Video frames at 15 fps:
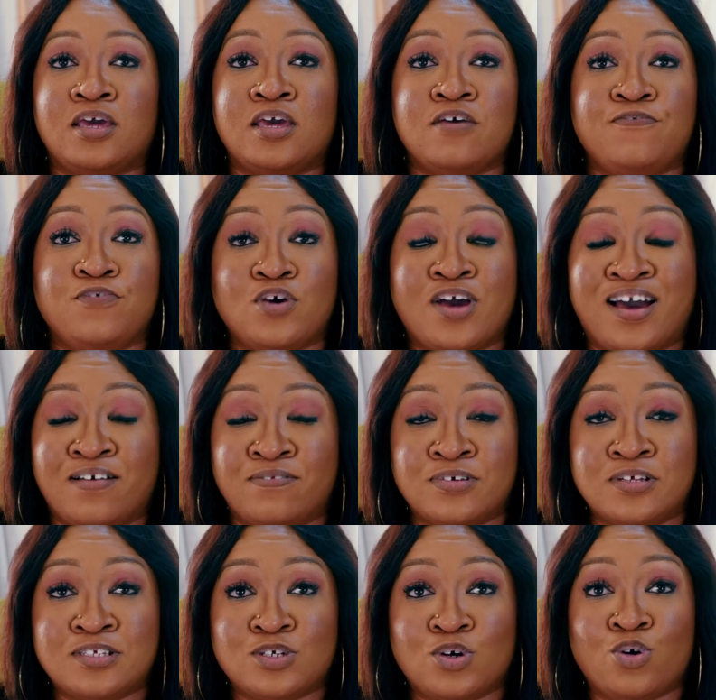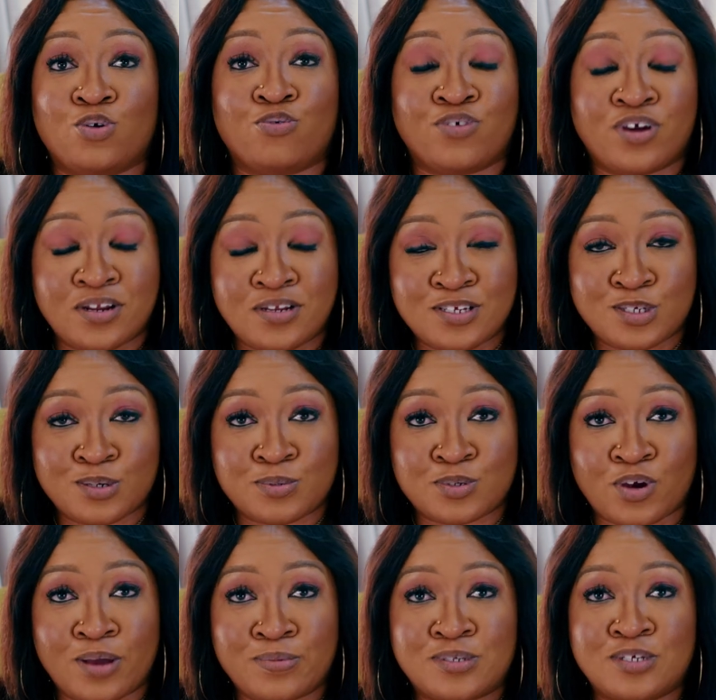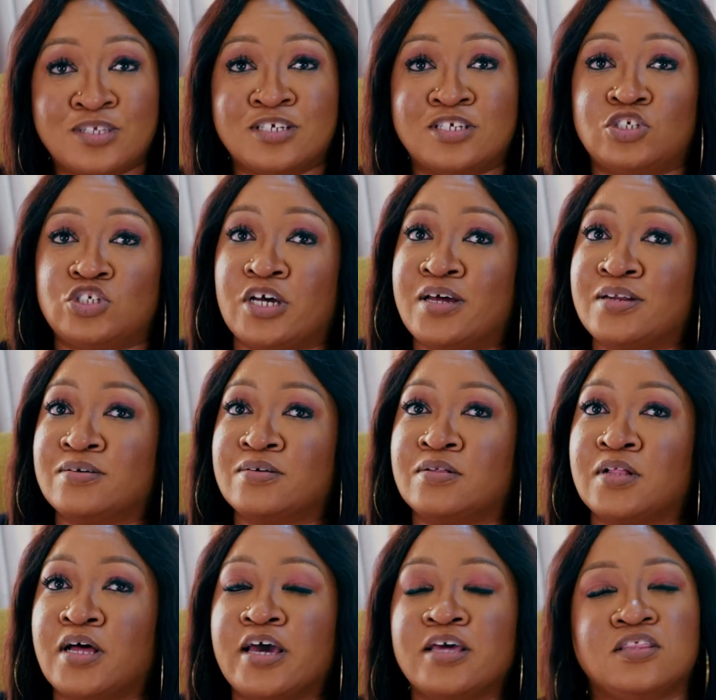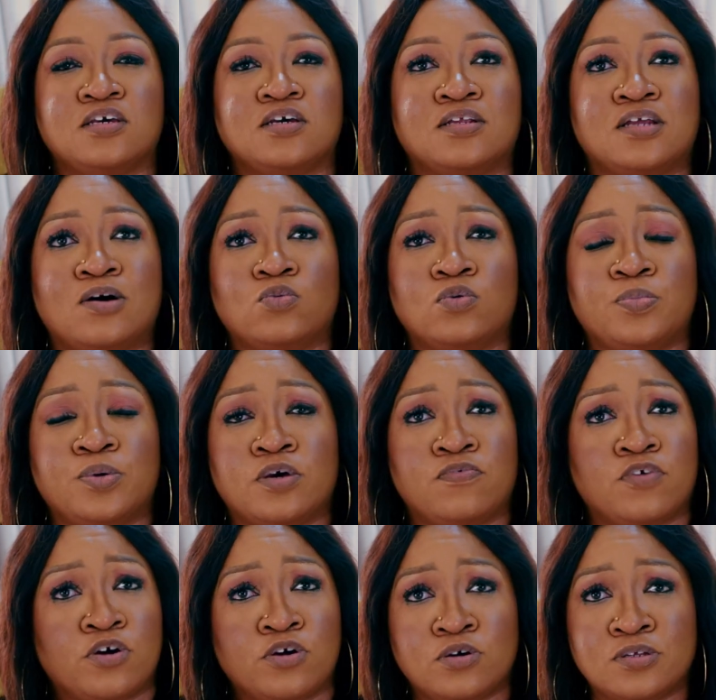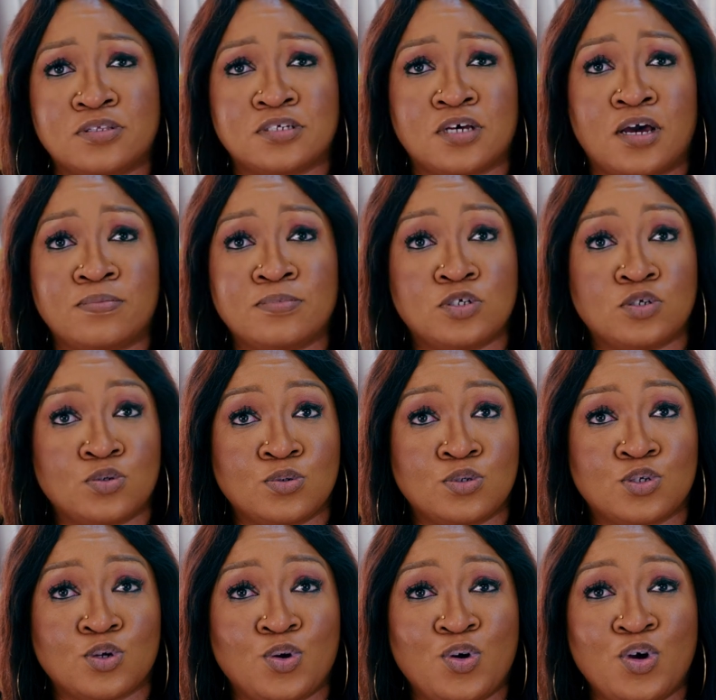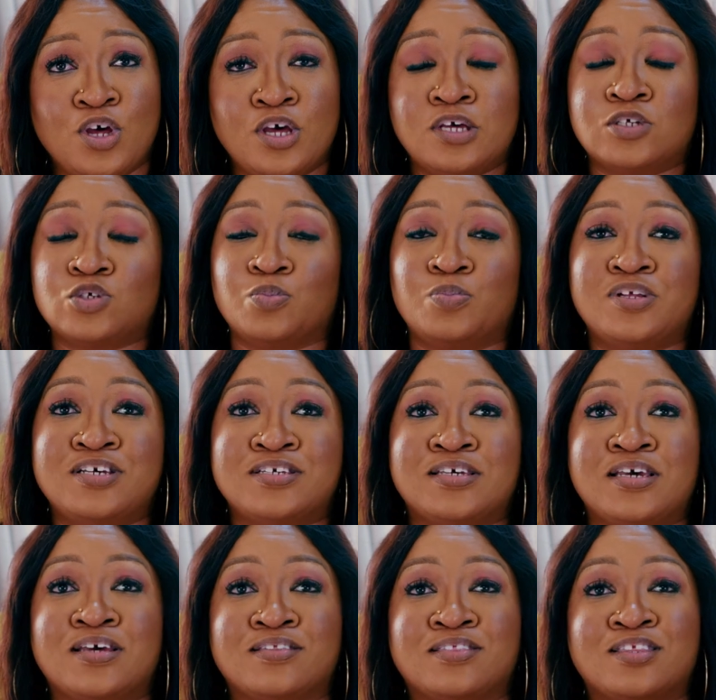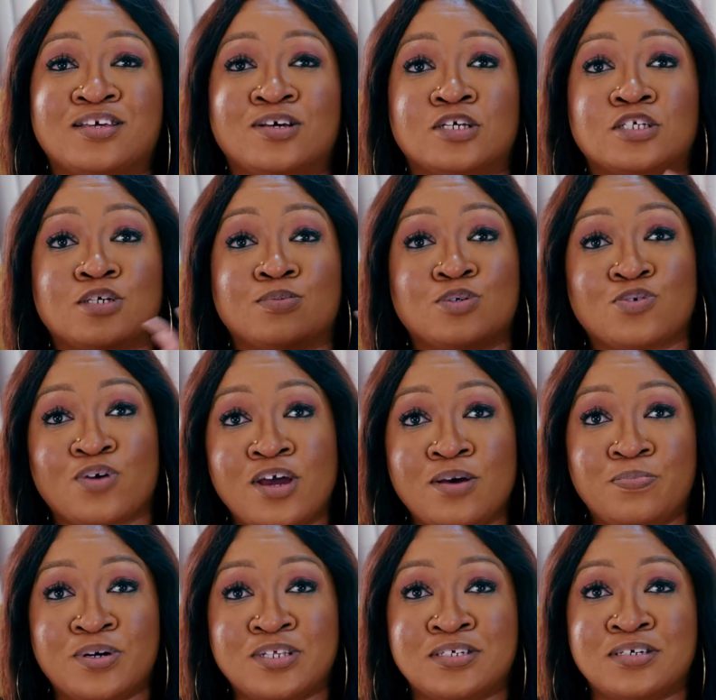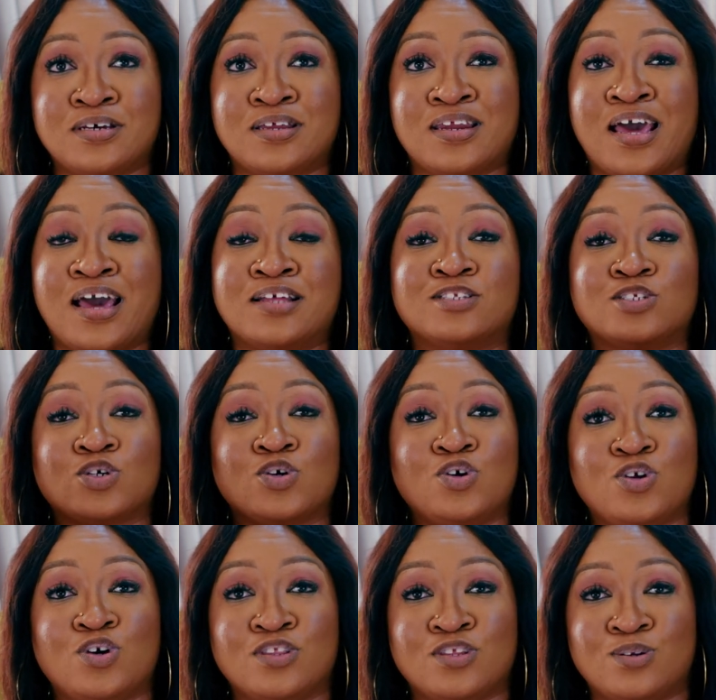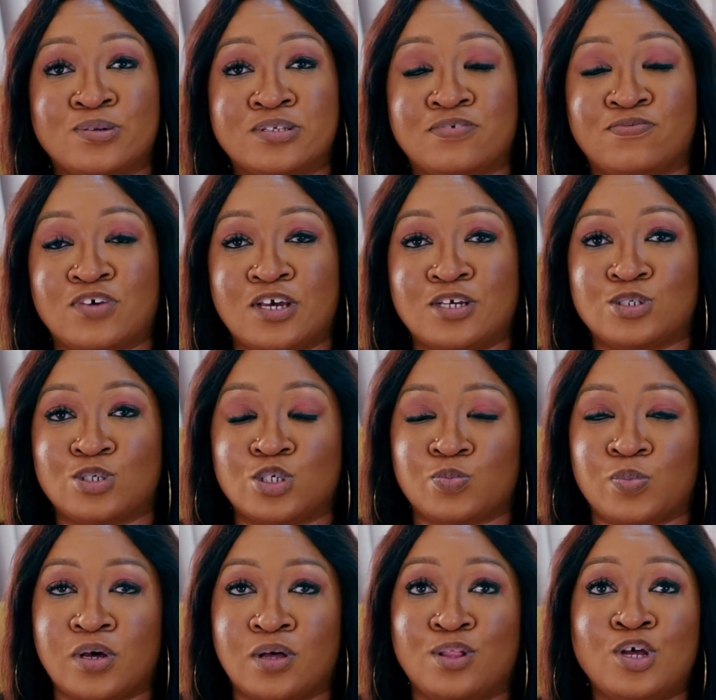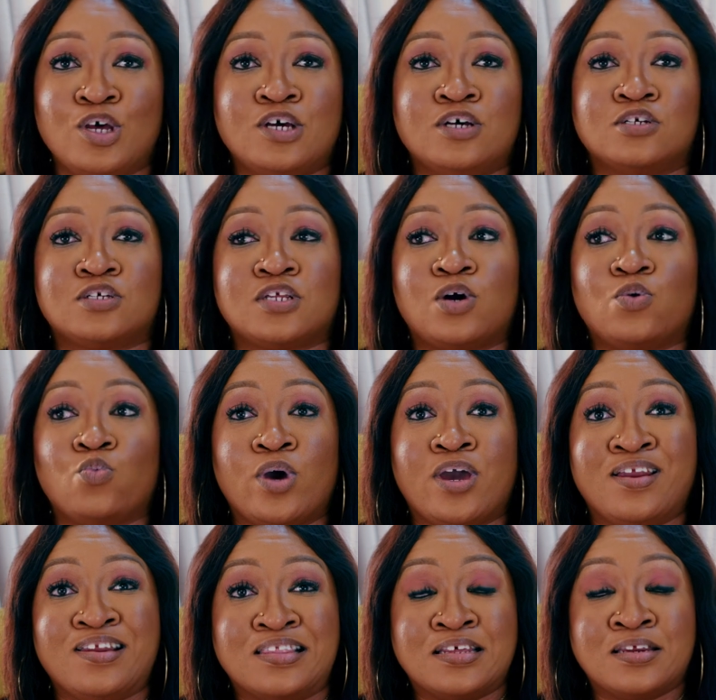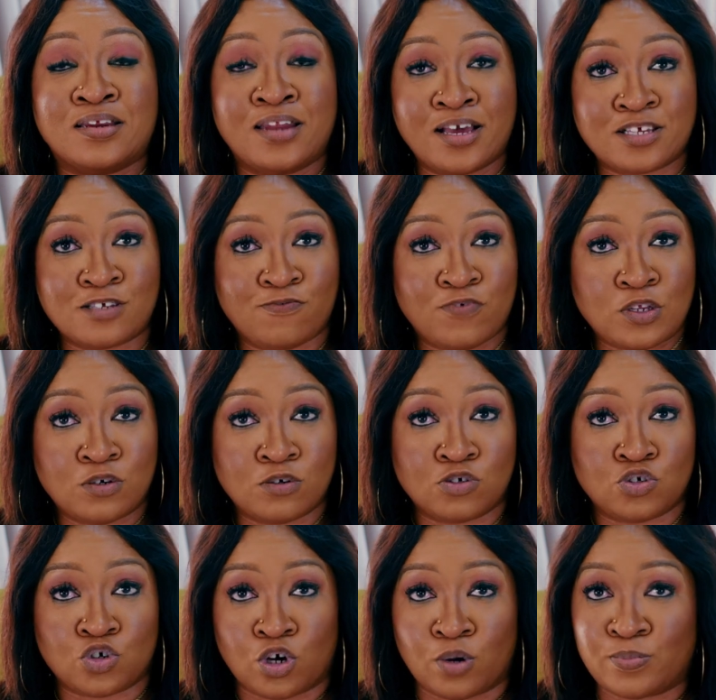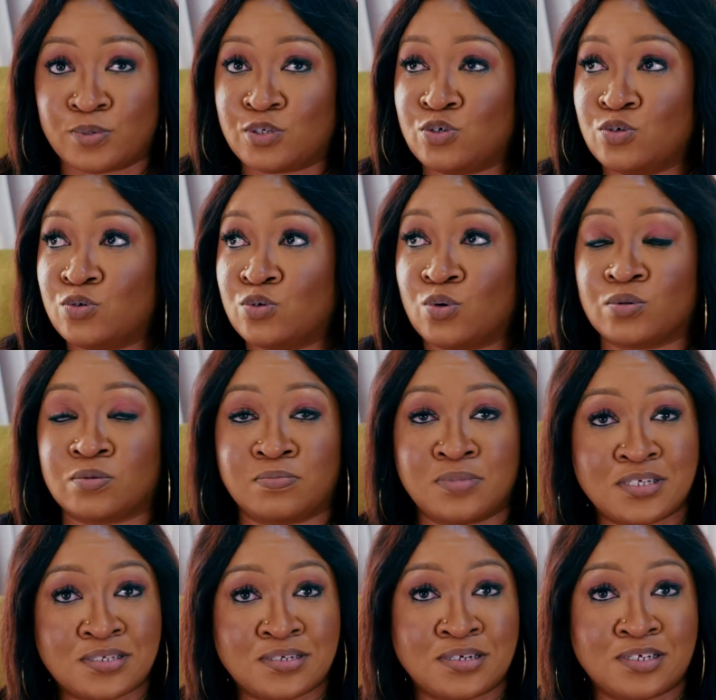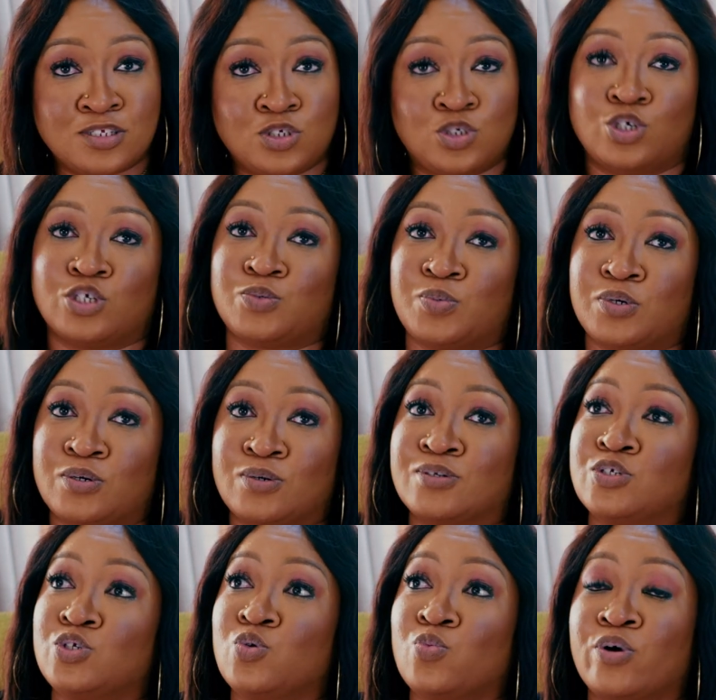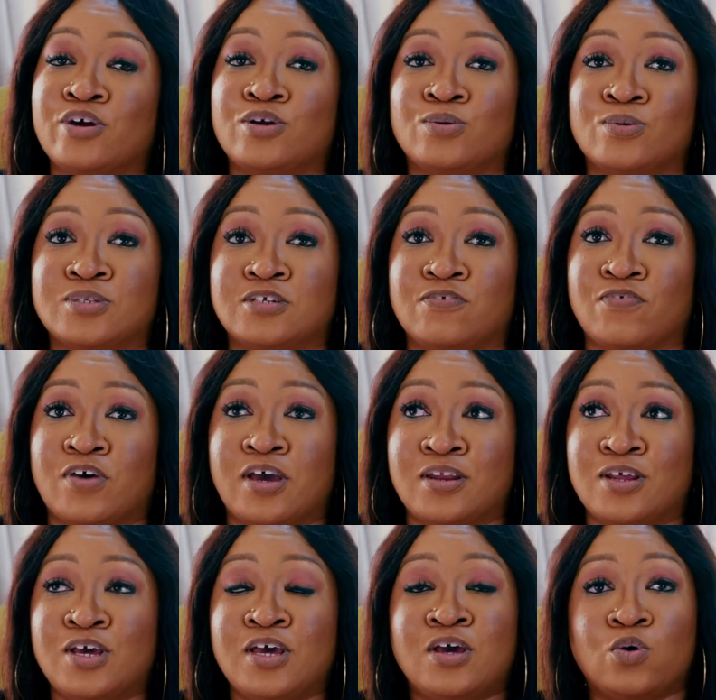If you haven't already subscribed to this channel, I think now would be a very good time to do so. So please hit the subscribe button and turn on the notifications bell so that when the next video drops, you don't miss it just because you weren't notified.